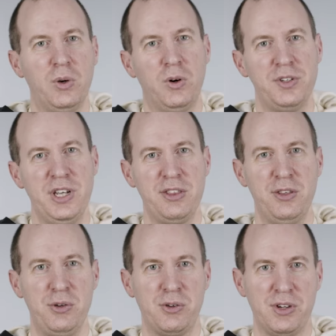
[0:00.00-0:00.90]
Or take
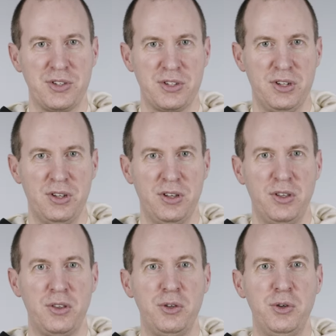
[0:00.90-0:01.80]
the Eucharist.
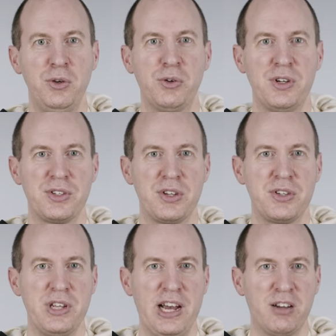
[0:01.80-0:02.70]
The
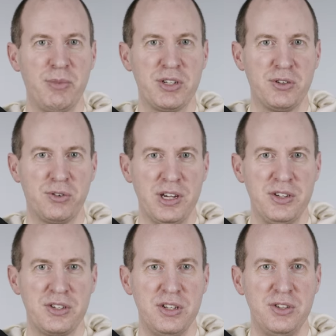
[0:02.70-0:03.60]
Eucharist's sacramental
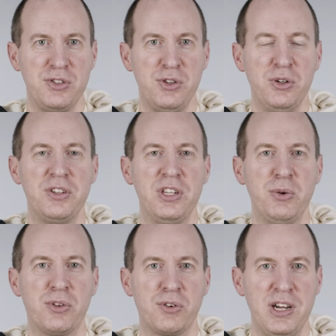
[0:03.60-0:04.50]
grace is unity
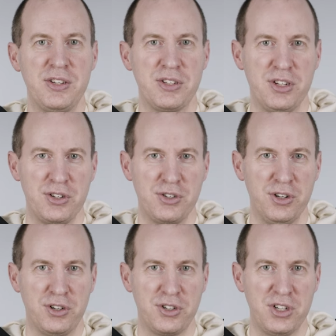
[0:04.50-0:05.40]
with Christ and His
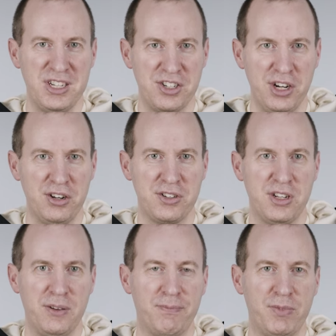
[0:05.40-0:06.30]
church in charity,